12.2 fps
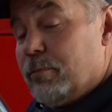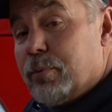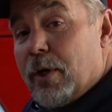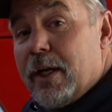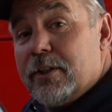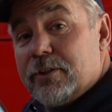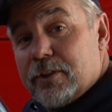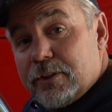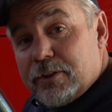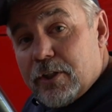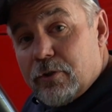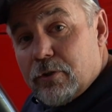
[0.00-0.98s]
Brakes, as I
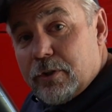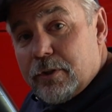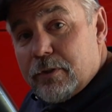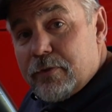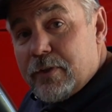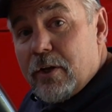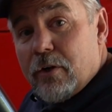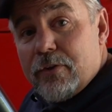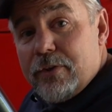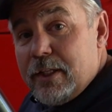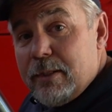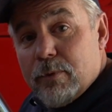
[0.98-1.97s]
said earlier, they are
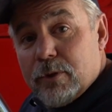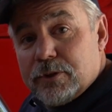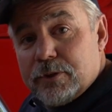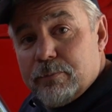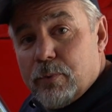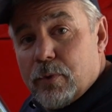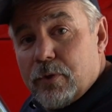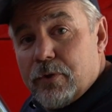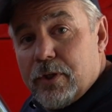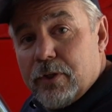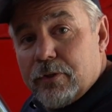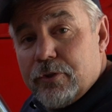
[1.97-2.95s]
the most important
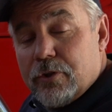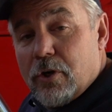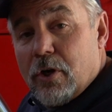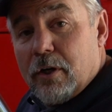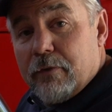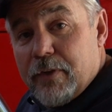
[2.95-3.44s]
thing on your car.